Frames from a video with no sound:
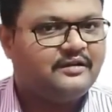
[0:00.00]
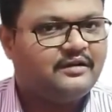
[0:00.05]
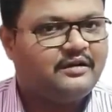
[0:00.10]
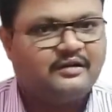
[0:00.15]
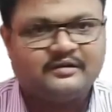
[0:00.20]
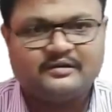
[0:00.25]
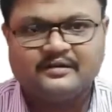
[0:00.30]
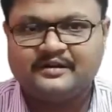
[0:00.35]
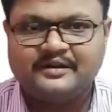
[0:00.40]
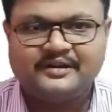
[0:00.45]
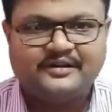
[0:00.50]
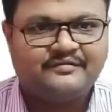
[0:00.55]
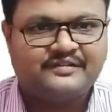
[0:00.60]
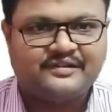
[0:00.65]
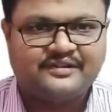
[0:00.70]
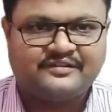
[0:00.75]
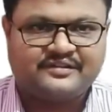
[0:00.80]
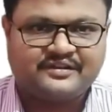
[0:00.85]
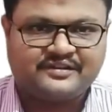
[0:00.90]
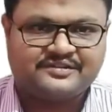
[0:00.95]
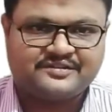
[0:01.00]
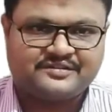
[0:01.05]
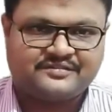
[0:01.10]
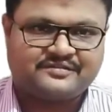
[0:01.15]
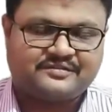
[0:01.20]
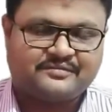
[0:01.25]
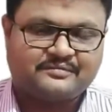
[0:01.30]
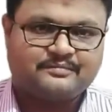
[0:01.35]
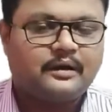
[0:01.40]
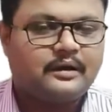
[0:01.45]
or different
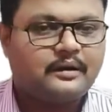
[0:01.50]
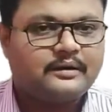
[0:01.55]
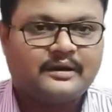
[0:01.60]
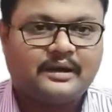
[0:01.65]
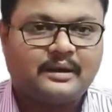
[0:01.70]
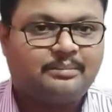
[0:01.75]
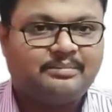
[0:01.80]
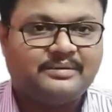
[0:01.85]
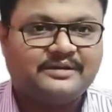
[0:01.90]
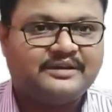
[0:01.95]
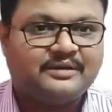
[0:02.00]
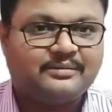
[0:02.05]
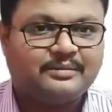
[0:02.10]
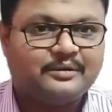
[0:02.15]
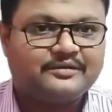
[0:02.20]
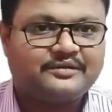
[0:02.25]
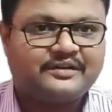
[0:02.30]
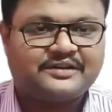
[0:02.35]
sections or up and above